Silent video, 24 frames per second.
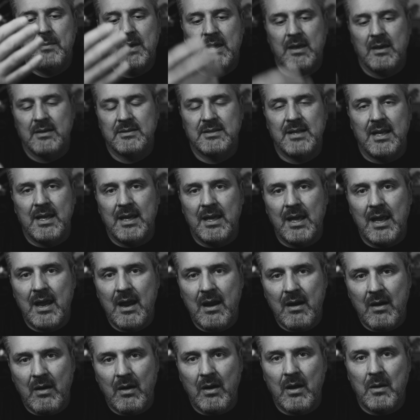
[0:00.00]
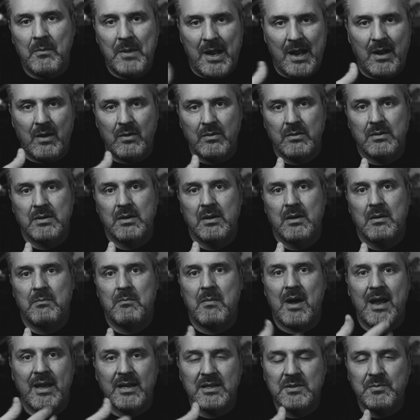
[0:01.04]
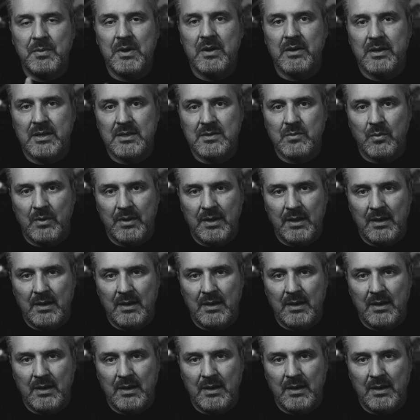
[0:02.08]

because they care about my experience with